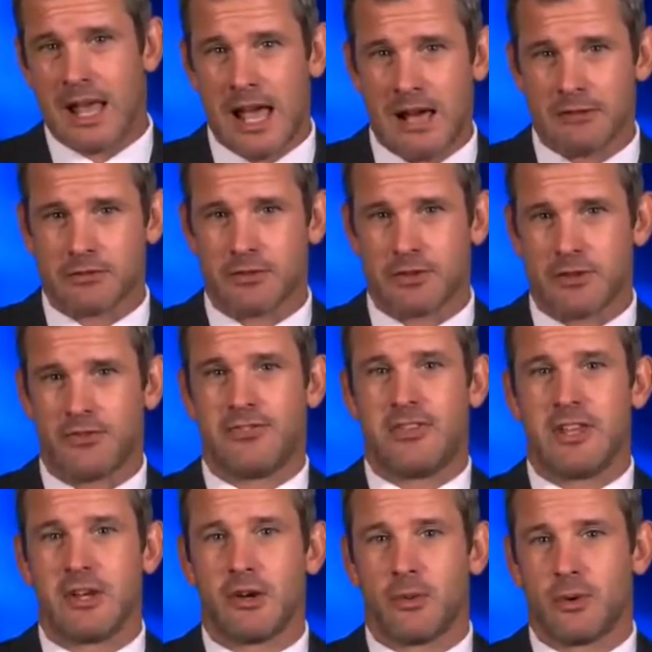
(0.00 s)
After this
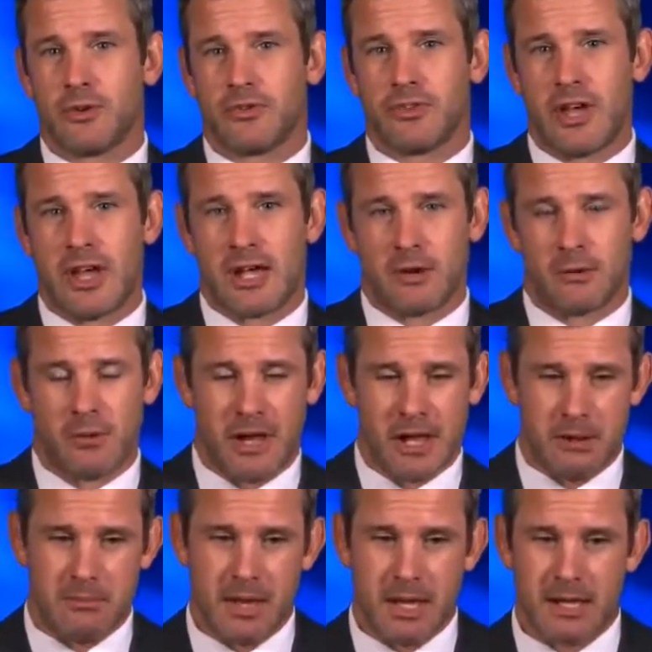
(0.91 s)
deal was signed,
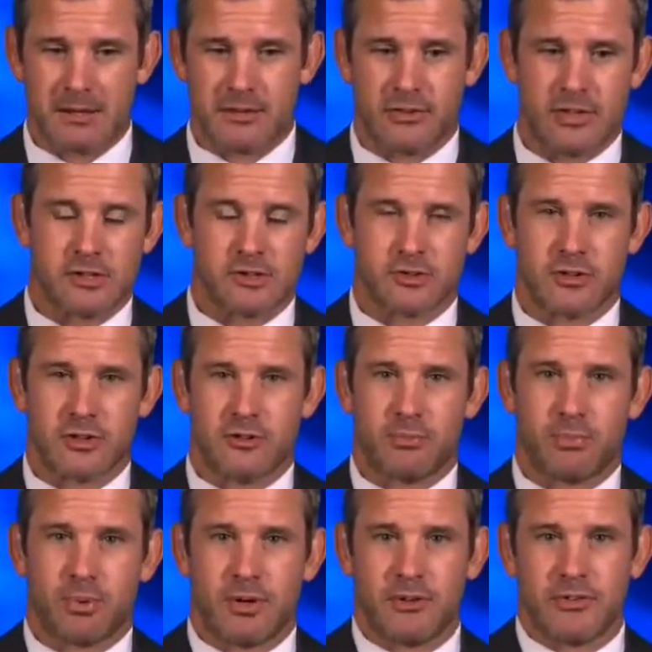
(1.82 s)
Iran made its
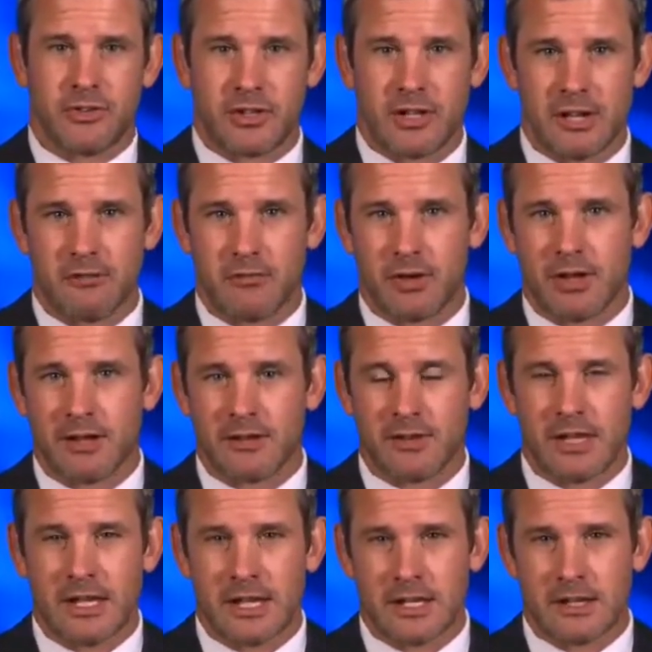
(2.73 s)
entrance pretty
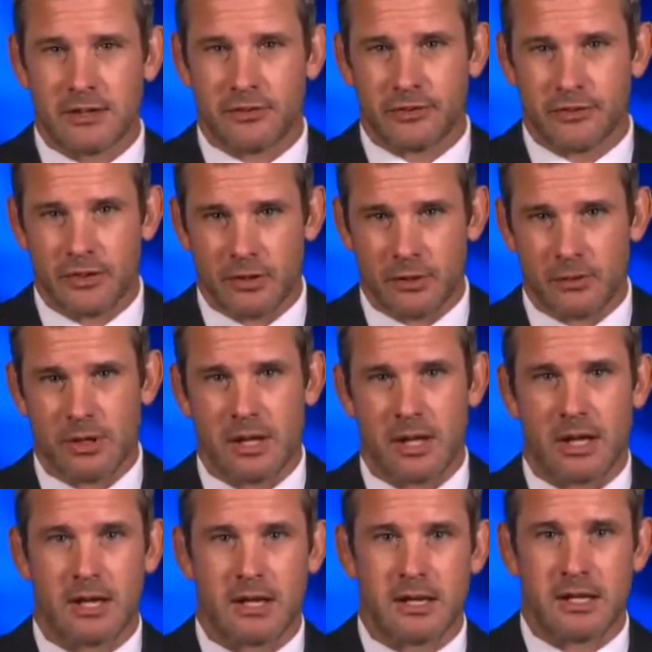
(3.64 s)
significantly into
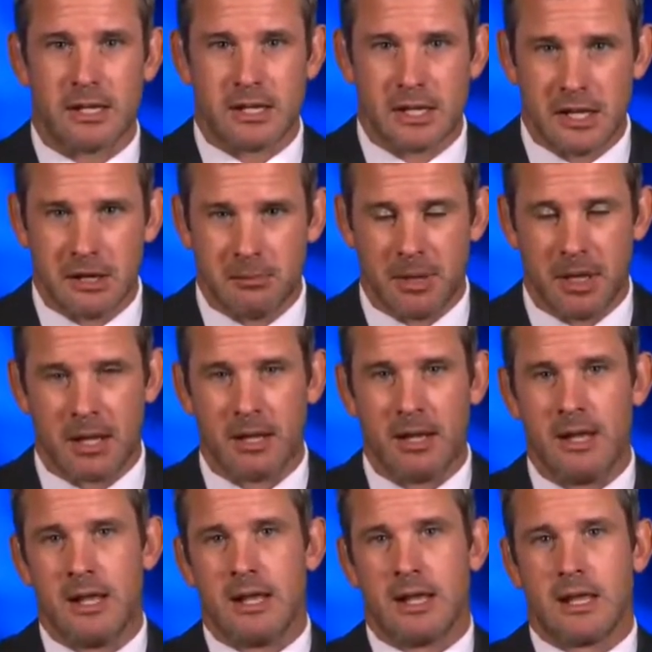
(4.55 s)
Syria, into Yemen,
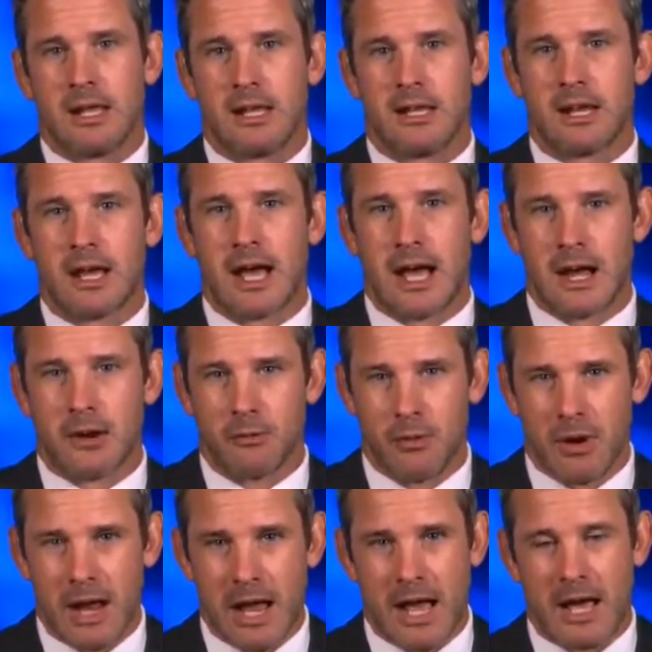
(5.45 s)
into
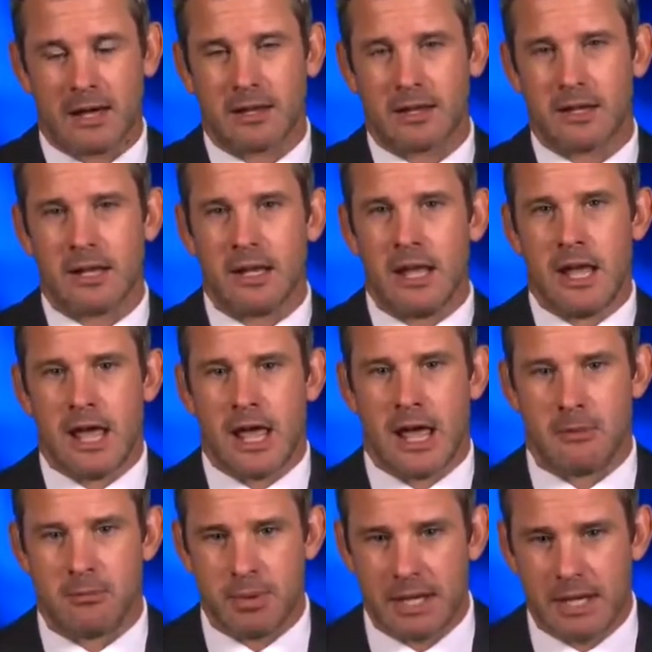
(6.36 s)
Iraq, and,
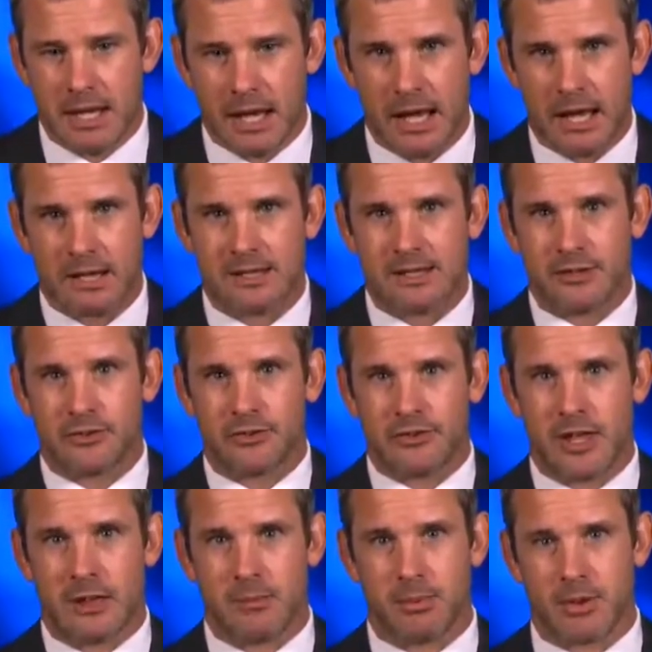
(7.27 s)
and began
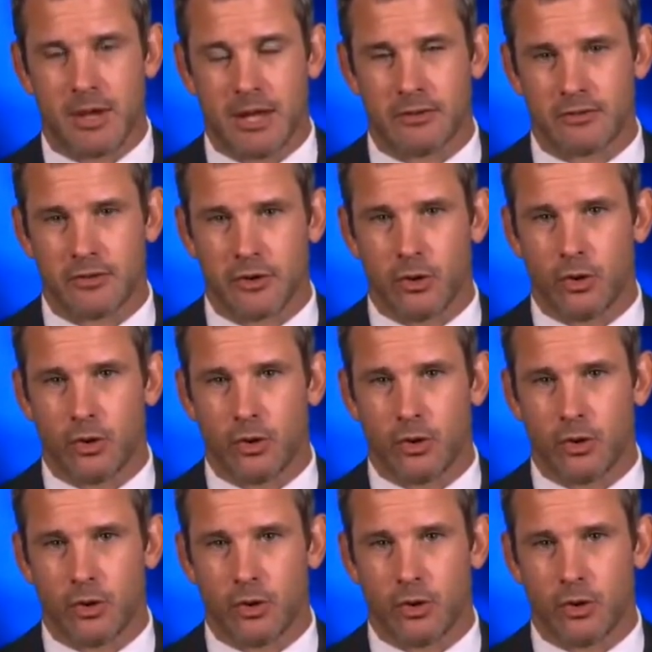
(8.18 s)
destabilizing the